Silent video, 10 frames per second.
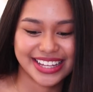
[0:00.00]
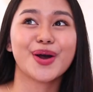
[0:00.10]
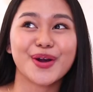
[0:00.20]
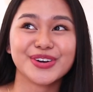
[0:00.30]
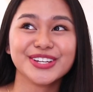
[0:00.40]

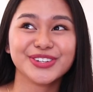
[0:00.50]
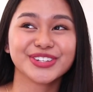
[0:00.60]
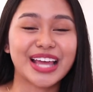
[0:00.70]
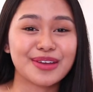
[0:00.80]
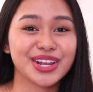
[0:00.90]
So,
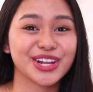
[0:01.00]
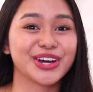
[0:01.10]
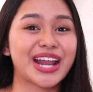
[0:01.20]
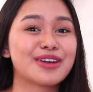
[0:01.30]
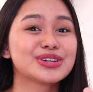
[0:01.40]
no time na
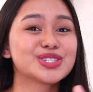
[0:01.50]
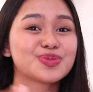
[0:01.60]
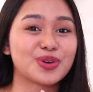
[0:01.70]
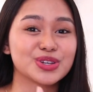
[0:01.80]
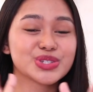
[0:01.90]
yon, I was
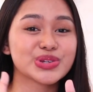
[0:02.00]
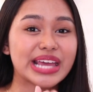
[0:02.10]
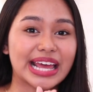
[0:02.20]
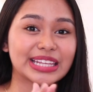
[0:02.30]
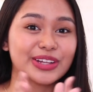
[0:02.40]
supposed to
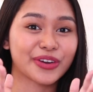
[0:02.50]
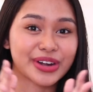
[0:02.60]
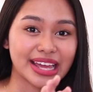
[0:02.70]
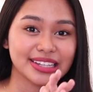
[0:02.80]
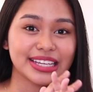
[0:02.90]
get it
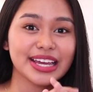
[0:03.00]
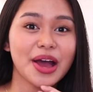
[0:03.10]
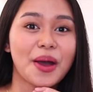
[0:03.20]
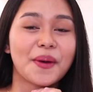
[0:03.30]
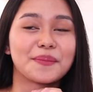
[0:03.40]

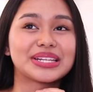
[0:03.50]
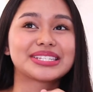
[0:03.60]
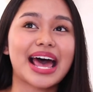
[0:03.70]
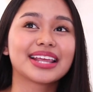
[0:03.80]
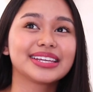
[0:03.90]
already. But
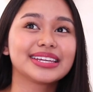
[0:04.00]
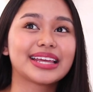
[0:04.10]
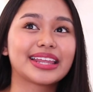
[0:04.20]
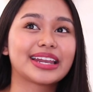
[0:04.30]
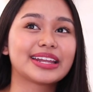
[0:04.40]
sadly,
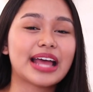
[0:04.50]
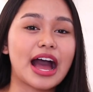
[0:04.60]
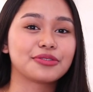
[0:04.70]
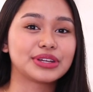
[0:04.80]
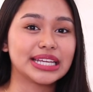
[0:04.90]
they didn't
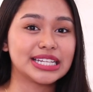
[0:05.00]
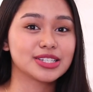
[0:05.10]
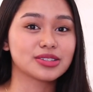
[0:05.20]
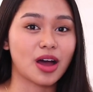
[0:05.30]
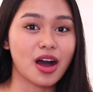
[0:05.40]
have it
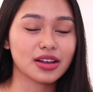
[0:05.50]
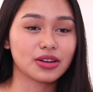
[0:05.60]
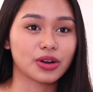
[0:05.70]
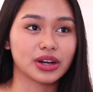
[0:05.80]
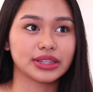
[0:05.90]
in
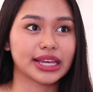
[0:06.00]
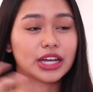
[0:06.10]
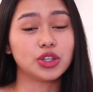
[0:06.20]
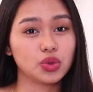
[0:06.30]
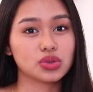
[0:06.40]
stock or
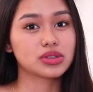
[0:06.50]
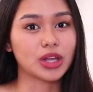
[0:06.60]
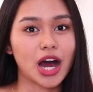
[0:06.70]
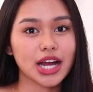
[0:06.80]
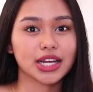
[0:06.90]
like a new
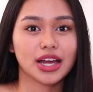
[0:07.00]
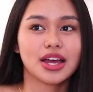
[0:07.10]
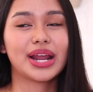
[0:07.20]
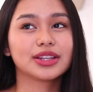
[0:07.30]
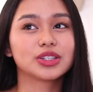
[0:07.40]
stock.
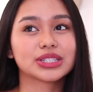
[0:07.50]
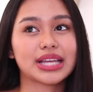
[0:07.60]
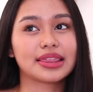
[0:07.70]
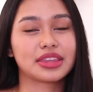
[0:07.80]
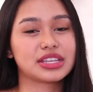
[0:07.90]
And when I looked
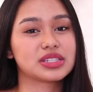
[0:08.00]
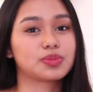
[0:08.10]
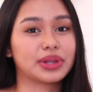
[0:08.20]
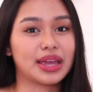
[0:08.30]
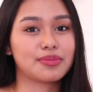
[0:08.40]
at the
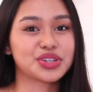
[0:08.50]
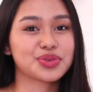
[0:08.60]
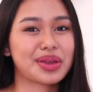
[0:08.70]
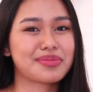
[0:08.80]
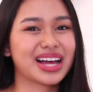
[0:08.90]
display,
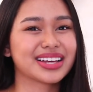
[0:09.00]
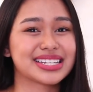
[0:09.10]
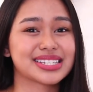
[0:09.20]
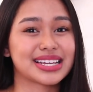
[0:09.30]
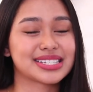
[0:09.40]
medyo may mga
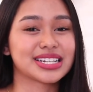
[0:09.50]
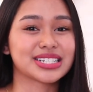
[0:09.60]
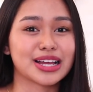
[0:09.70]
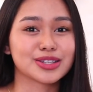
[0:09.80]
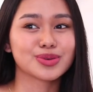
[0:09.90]
gasgas na
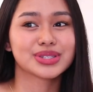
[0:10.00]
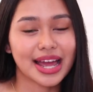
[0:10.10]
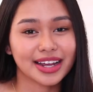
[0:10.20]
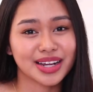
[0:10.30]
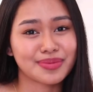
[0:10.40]
siya. So
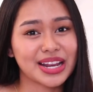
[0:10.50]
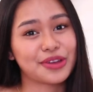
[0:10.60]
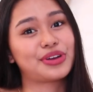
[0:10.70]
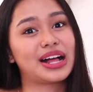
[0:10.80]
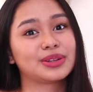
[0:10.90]
sayang naman
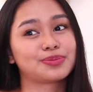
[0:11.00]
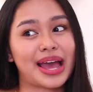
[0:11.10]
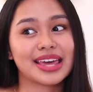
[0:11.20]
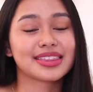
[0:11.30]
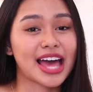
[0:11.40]
if I'll
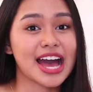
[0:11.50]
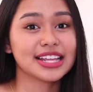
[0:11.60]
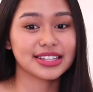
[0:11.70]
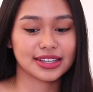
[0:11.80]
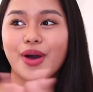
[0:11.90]
buy
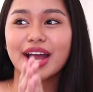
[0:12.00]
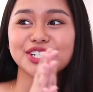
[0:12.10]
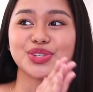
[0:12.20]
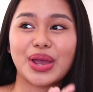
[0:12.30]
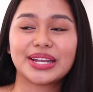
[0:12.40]
that. So I
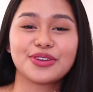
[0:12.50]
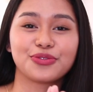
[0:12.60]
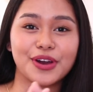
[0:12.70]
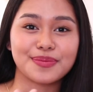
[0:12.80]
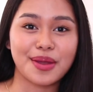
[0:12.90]
just
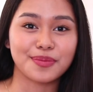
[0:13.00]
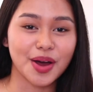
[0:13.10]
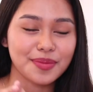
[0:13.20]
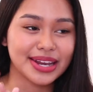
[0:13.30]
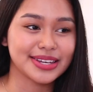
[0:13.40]
waited for my
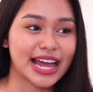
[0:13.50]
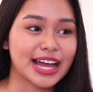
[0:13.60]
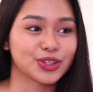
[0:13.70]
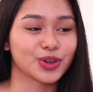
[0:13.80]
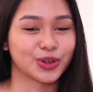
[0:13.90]
mom and
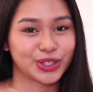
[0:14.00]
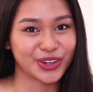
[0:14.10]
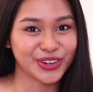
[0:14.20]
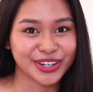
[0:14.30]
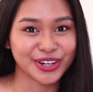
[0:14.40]
dad to go to
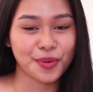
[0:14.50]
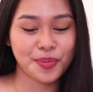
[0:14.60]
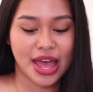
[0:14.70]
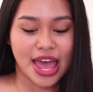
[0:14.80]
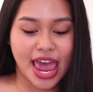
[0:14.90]

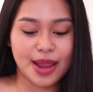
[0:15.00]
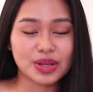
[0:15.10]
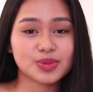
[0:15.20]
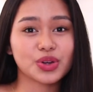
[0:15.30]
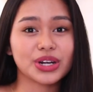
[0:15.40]
Europe.
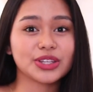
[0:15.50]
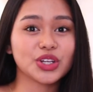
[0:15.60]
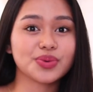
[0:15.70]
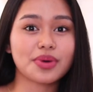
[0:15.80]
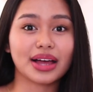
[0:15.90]
And mas mura
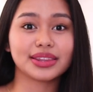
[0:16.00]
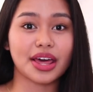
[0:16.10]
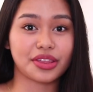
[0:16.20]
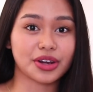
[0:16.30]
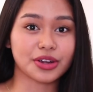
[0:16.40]
doon yung mga
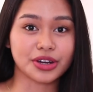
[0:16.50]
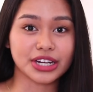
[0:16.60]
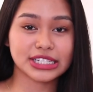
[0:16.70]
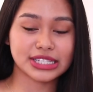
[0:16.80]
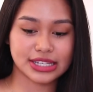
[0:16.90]
leather
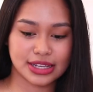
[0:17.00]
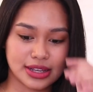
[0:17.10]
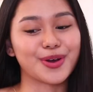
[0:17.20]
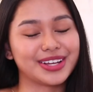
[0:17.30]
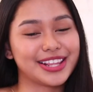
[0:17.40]
goods.
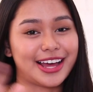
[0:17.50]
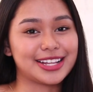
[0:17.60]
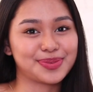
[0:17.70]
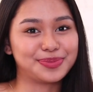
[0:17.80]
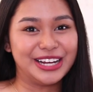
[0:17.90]
So
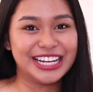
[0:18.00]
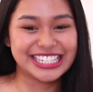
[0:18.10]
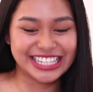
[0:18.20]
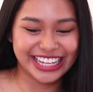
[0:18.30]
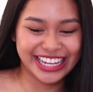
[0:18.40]
that's a
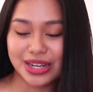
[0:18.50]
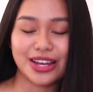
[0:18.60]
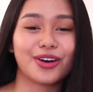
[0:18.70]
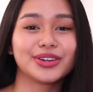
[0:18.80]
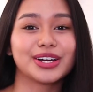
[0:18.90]
plus.
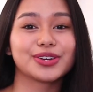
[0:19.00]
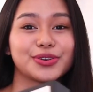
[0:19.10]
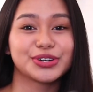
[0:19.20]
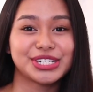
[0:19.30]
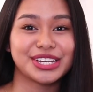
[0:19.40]
Pabili ako ng
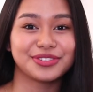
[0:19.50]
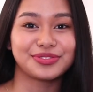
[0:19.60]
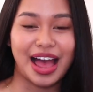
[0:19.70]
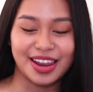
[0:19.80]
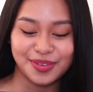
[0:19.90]
Gucci
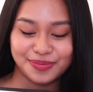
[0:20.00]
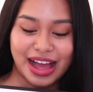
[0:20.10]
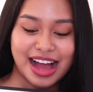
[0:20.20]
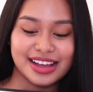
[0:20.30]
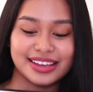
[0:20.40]
fanny
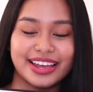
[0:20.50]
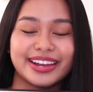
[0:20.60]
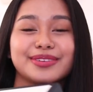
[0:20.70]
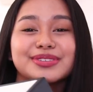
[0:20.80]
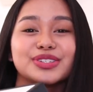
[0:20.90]
pack
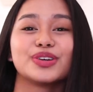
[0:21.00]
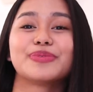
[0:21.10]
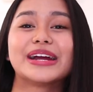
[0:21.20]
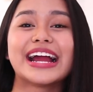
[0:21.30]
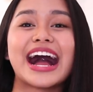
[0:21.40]
and I'm
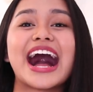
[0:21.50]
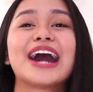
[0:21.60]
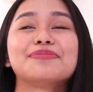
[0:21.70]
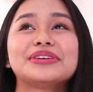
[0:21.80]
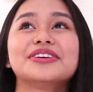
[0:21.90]
super
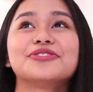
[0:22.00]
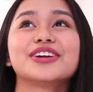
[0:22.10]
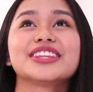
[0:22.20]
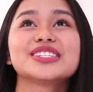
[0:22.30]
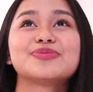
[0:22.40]
happy
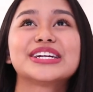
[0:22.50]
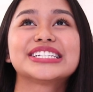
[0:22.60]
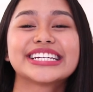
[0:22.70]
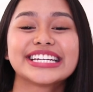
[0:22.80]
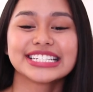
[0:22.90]
for this
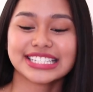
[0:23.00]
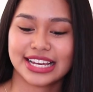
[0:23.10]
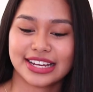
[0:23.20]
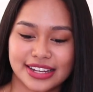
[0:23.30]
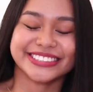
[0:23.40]
purchase.
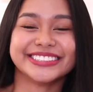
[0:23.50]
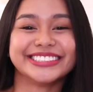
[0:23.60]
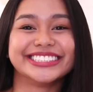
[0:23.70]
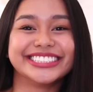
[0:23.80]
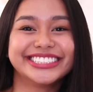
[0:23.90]

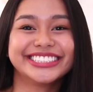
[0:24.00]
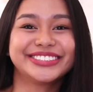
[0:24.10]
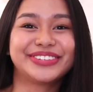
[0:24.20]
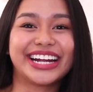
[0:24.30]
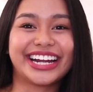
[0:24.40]

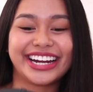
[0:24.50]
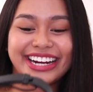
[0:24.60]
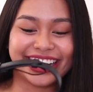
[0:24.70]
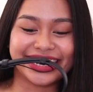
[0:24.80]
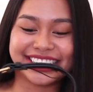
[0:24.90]
Oh my
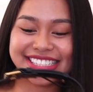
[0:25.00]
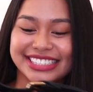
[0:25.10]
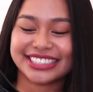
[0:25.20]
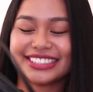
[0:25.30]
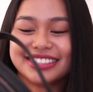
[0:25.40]
gosh!